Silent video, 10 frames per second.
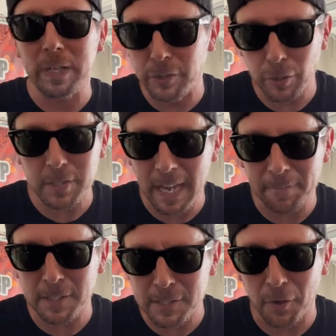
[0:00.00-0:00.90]
We just
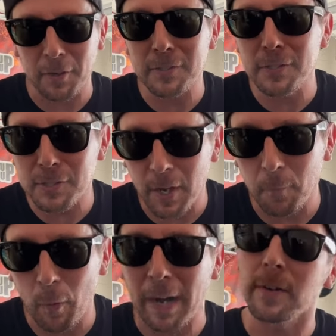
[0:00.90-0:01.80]
have to start
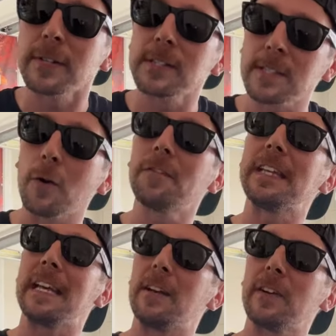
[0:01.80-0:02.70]
somewhere. So if
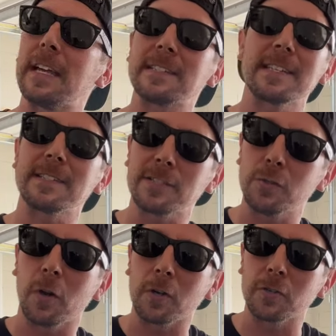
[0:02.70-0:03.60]
the internet says
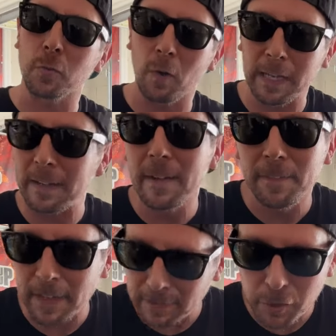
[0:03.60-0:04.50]
two hundred twenty,
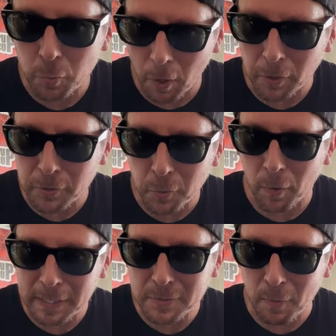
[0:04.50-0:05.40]
then two hundred
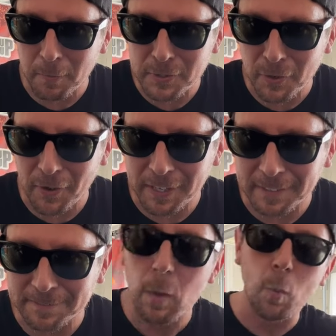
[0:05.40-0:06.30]
twenty is where we're starting.
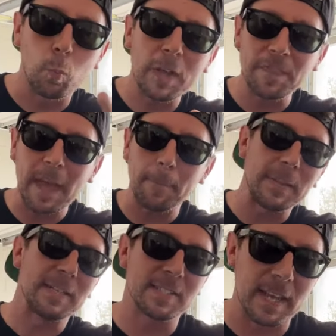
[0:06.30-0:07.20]
With that
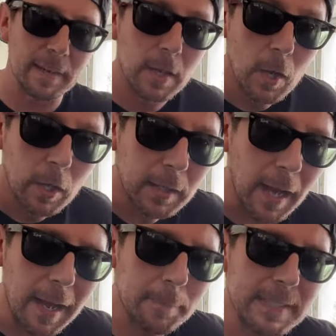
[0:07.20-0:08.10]
being said,
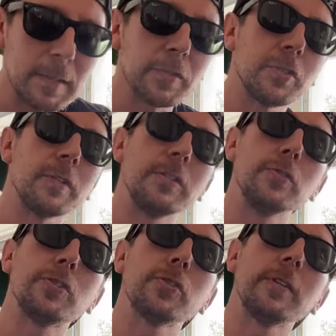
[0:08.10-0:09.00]
Cobb tells you that
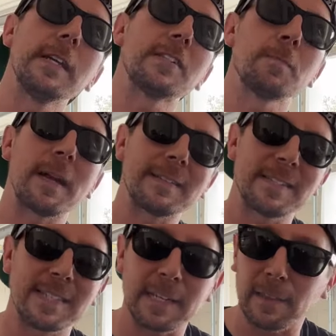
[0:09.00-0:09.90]
you should expect to
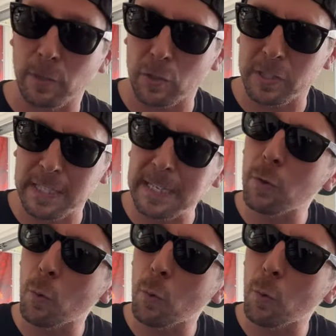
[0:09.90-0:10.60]
see thirteen